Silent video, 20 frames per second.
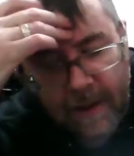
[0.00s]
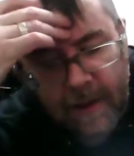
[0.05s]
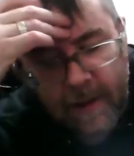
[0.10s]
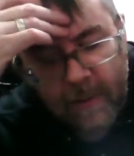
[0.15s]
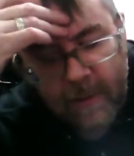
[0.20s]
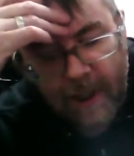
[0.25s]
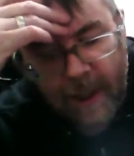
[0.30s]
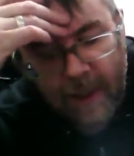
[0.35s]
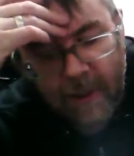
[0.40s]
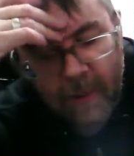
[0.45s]

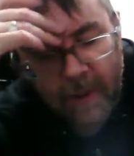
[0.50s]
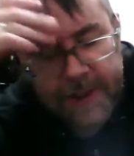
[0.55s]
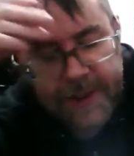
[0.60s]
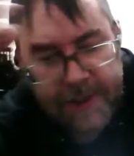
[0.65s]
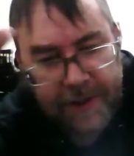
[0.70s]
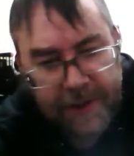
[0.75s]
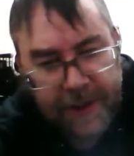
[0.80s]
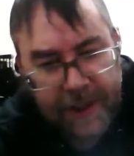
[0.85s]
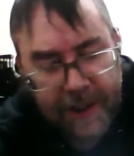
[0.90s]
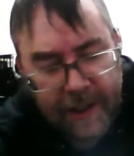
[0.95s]
Well, once
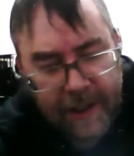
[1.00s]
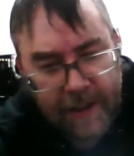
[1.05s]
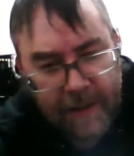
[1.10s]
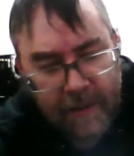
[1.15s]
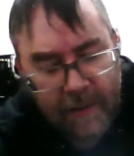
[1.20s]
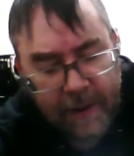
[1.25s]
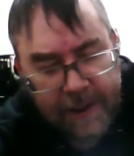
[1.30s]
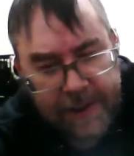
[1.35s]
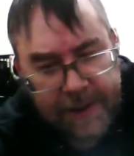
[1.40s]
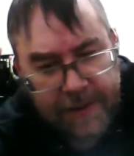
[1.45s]
you get
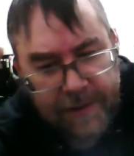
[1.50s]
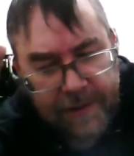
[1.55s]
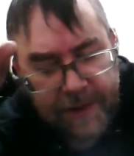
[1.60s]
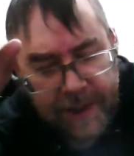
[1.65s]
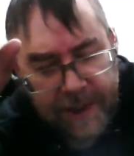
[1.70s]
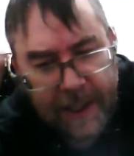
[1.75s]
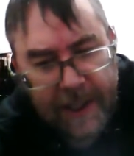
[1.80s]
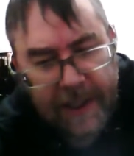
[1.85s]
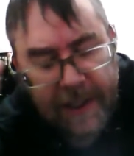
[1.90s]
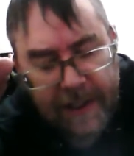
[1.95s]

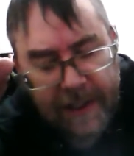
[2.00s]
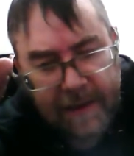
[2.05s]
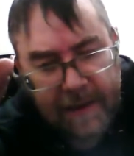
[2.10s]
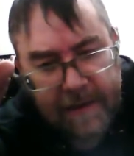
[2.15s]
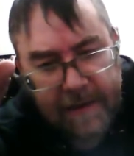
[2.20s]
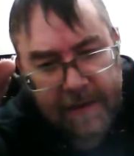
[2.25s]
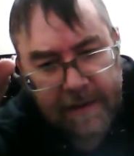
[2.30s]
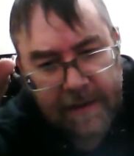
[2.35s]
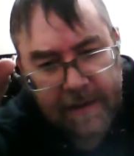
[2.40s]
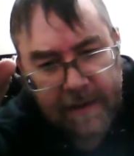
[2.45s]

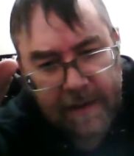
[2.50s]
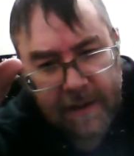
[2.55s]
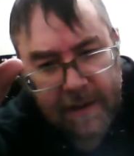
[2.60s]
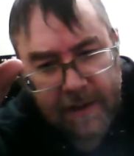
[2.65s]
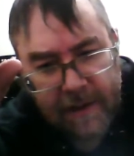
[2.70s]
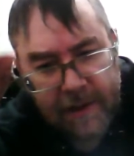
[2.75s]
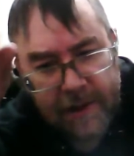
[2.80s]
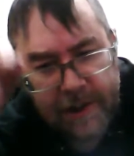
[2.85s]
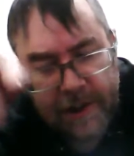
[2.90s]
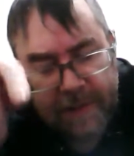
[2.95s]
it,
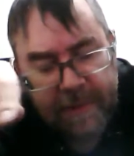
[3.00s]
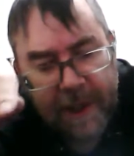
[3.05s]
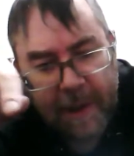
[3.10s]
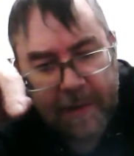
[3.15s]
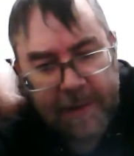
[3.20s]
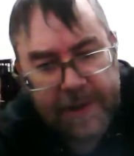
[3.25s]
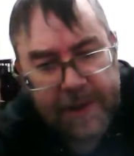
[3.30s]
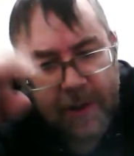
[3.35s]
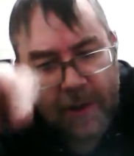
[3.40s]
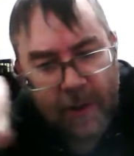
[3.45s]
you should be
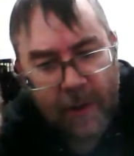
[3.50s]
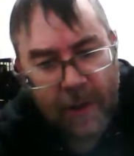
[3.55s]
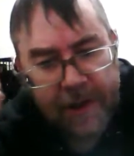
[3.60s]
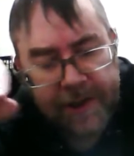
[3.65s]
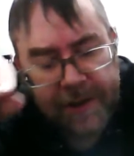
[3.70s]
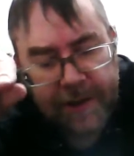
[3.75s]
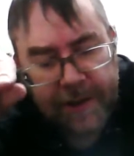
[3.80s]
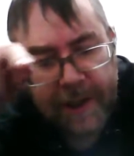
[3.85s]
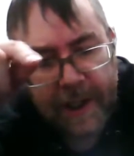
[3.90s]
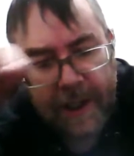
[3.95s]
able to
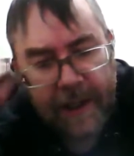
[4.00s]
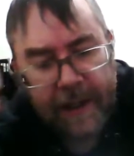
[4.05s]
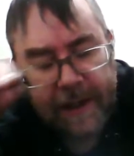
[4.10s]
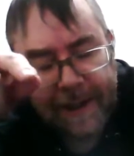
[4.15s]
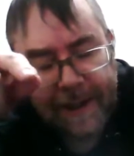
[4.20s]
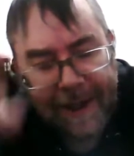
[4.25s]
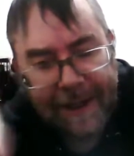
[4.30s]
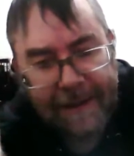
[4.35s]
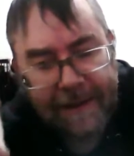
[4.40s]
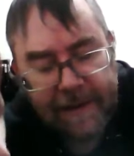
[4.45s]
once you get it
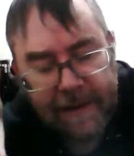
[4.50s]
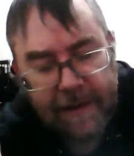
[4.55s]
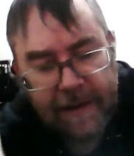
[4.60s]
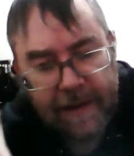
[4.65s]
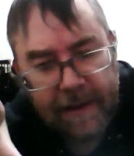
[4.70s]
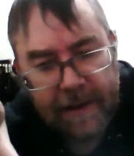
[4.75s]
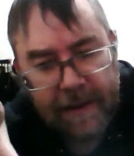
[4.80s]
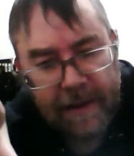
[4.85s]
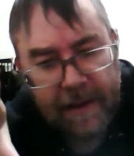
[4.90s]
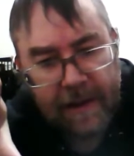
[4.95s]
connected.
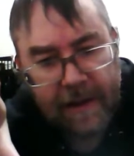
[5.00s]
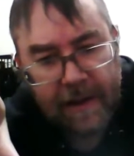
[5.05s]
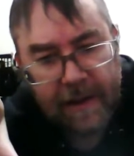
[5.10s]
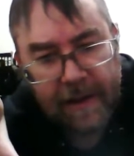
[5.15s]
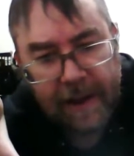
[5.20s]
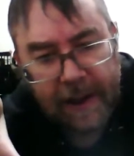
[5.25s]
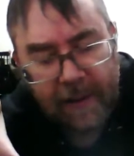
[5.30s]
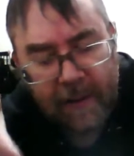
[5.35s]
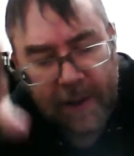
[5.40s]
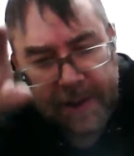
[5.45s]

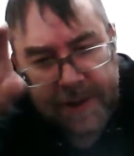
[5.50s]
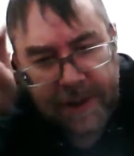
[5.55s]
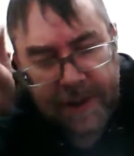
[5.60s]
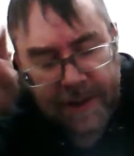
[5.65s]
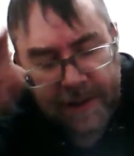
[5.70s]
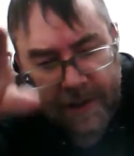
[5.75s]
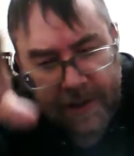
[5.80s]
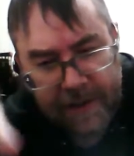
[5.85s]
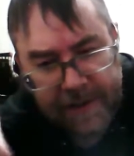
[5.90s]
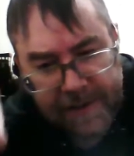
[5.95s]
Like once you
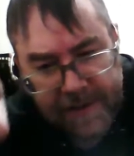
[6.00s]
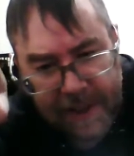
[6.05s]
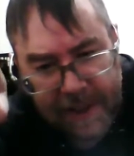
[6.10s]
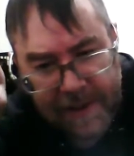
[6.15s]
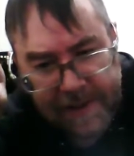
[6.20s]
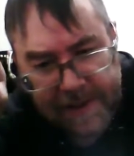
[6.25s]
get that